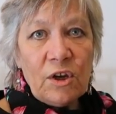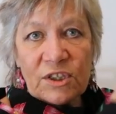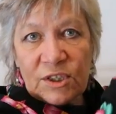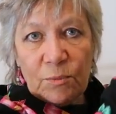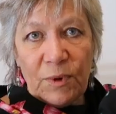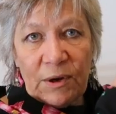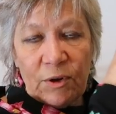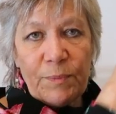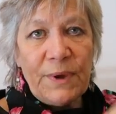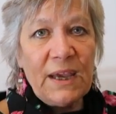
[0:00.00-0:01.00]

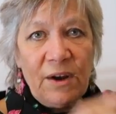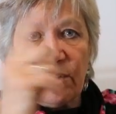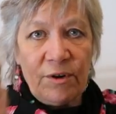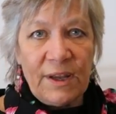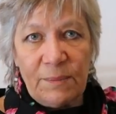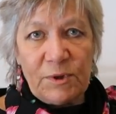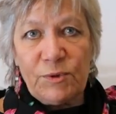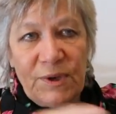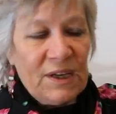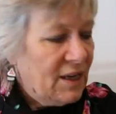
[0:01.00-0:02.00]
somewhere up here or in
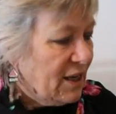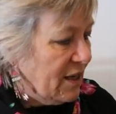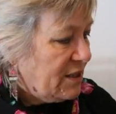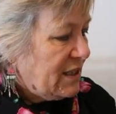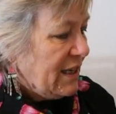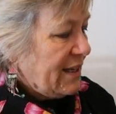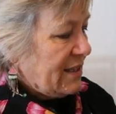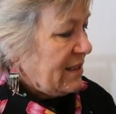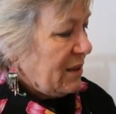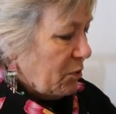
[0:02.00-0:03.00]
between here to let you
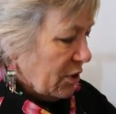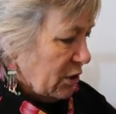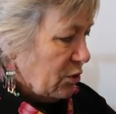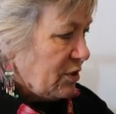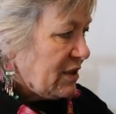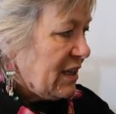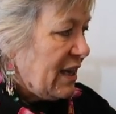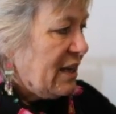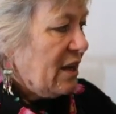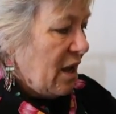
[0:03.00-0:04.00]
see what it looks
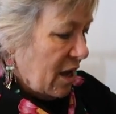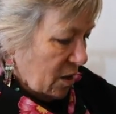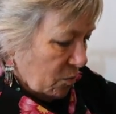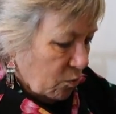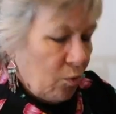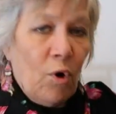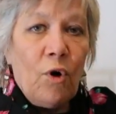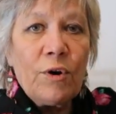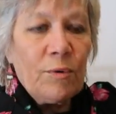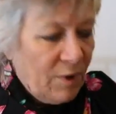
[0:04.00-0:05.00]
like.
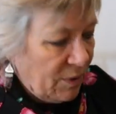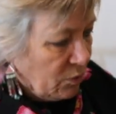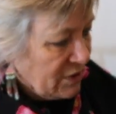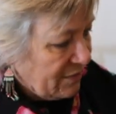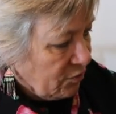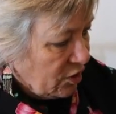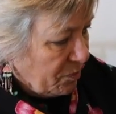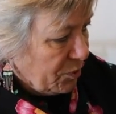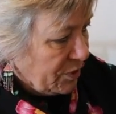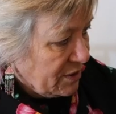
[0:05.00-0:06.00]
Once I've got
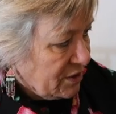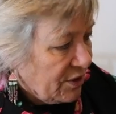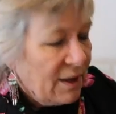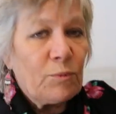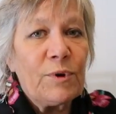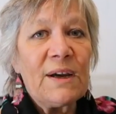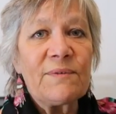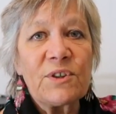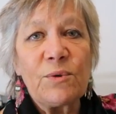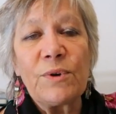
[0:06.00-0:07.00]
the buttons on, I'm going to
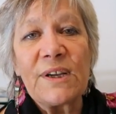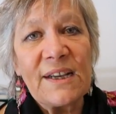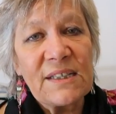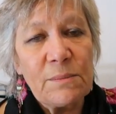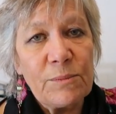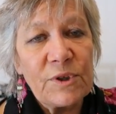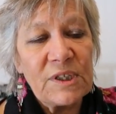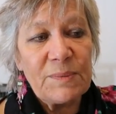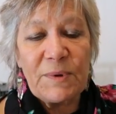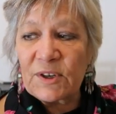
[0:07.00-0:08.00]
have to go and get some
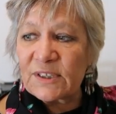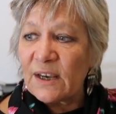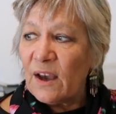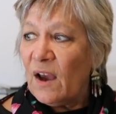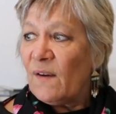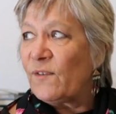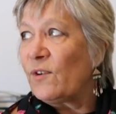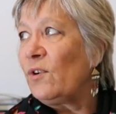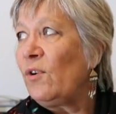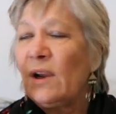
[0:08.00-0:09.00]
buttons because
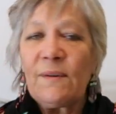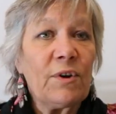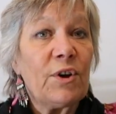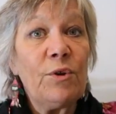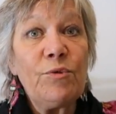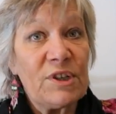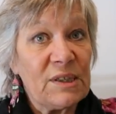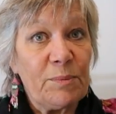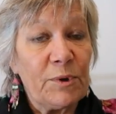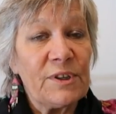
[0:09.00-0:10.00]
for all I've got hundreds
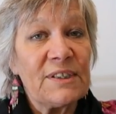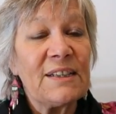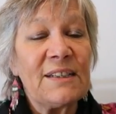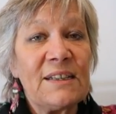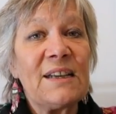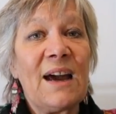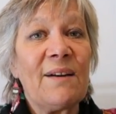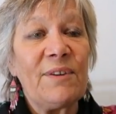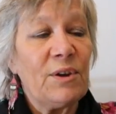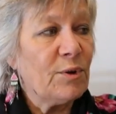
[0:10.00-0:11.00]
of buttons, I didn't
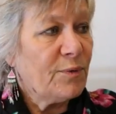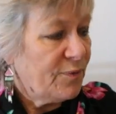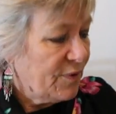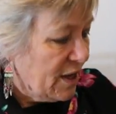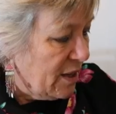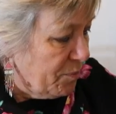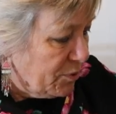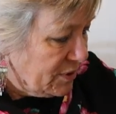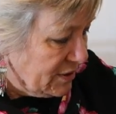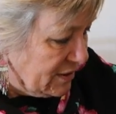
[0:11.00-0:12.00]
have enough
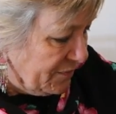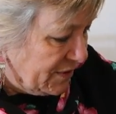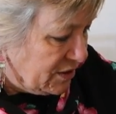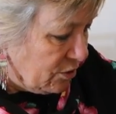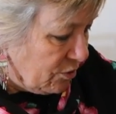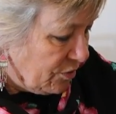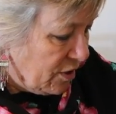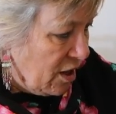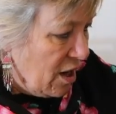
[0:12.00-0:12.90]
buttons to fit on.